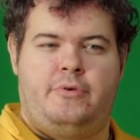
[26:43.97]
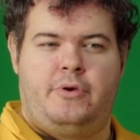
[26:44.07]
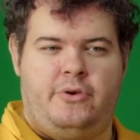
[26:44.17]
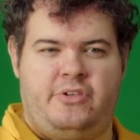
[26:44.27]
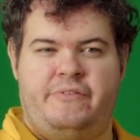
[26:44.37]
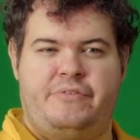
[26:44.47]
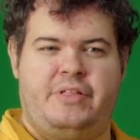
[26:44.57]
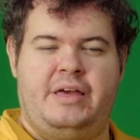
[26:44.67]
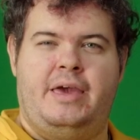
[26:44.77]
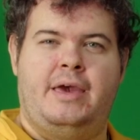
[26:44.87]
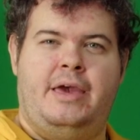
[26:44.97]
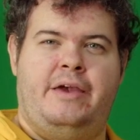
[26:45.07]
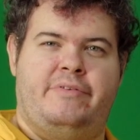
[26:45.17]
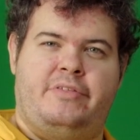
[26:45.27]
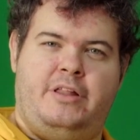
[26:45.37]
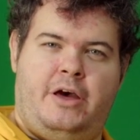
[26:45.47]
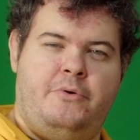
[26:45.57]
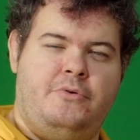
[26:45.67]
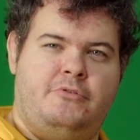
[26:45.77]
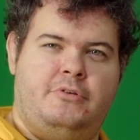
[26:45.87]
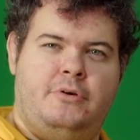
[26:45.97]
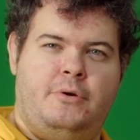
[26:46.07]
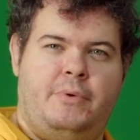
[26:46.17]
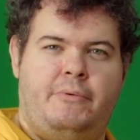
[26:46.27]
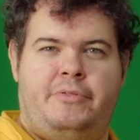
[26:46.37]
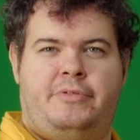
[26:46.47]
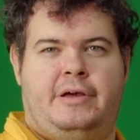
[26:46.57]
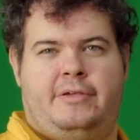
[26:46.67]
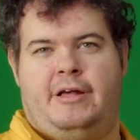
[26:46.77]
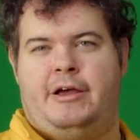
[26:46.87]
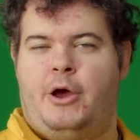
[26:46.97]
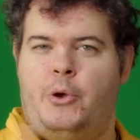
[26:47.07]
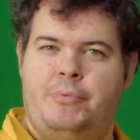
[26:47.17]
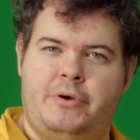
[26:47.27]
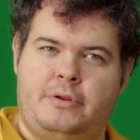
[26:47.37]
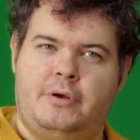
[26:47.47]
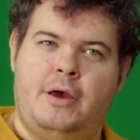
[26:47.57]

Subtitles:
Because obviously if it's closed, we want it to slide open.